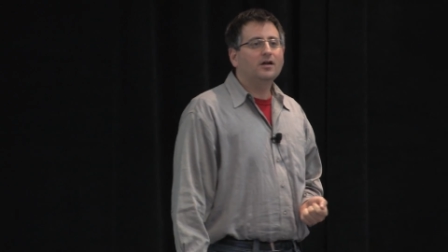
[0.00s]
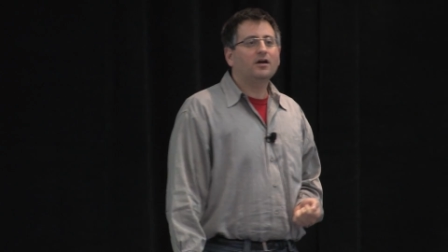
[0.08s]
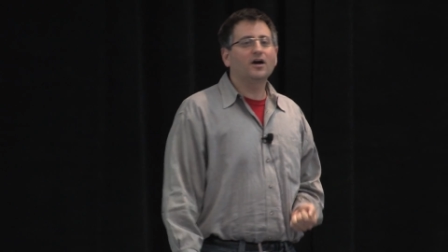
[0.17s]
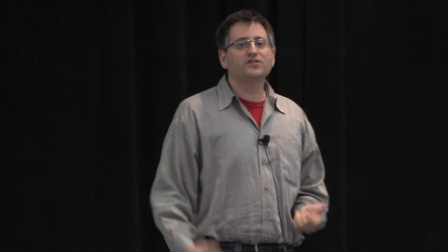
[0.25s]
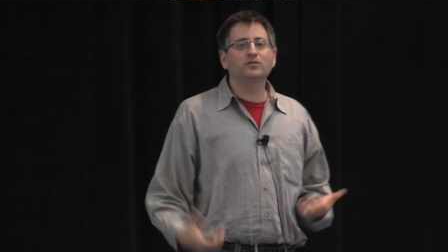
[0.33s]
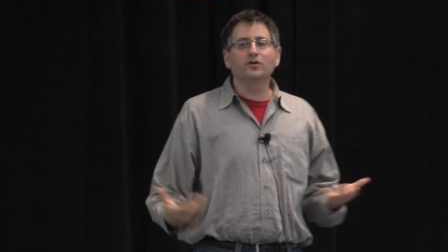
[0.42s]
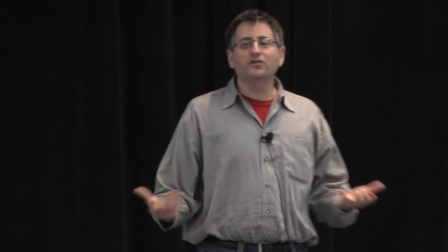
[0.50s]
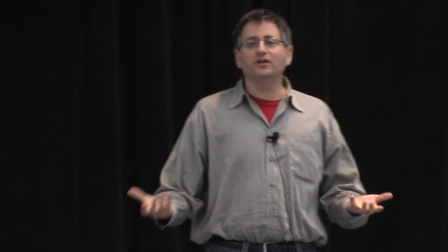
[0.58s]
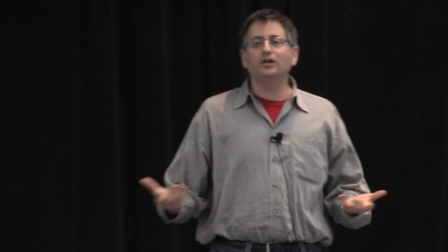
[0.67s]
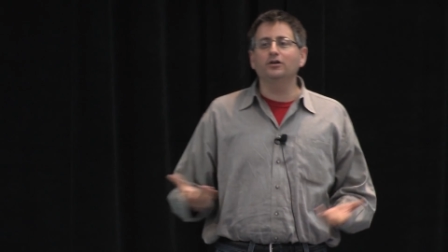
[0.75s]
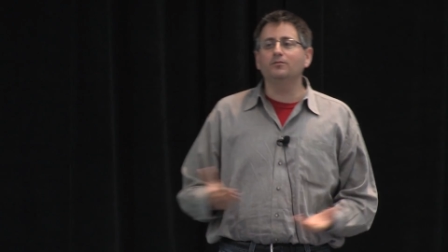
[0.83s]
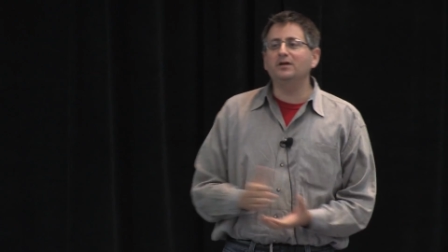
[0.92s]
Customers
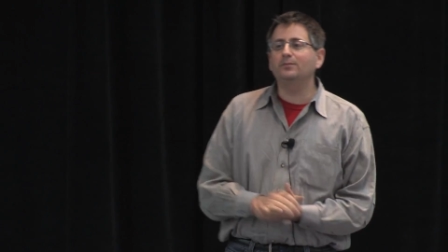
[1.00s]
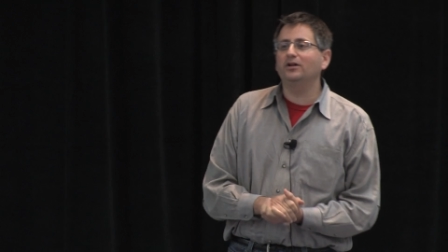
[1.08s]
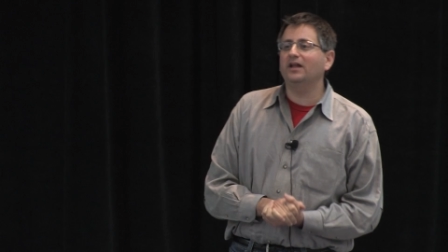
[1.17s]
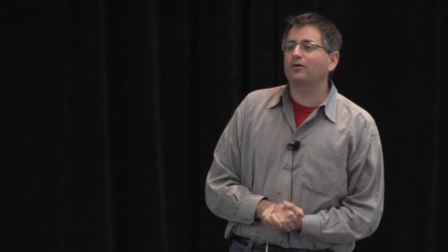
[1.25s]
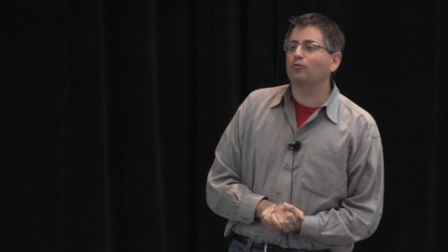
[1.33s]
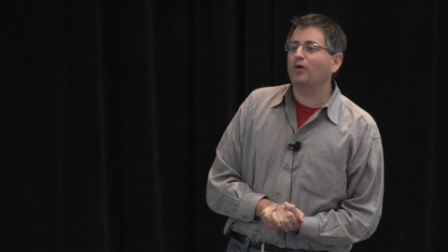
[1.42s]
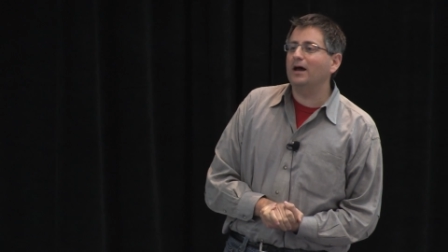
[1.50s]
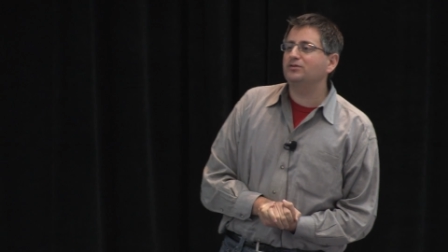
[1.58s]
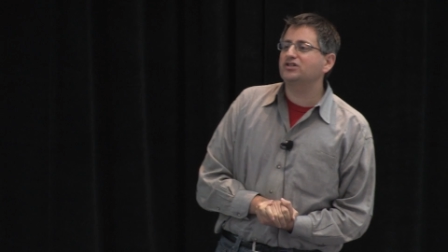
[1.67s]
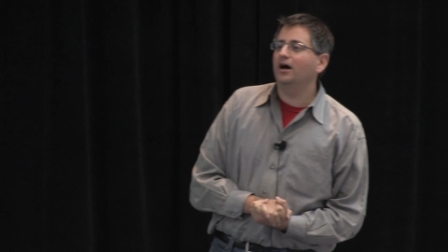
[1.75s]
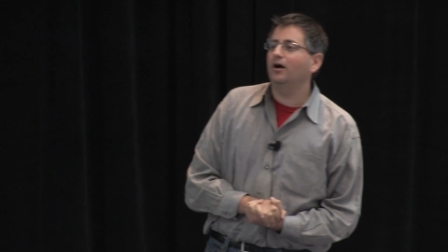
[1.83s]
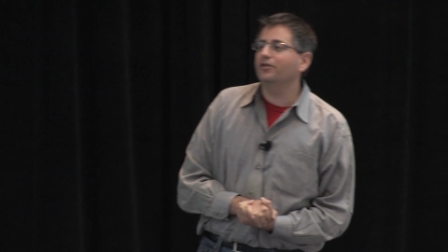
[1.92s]
include people like
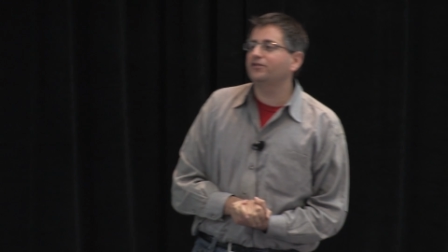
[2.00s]
Rebtel,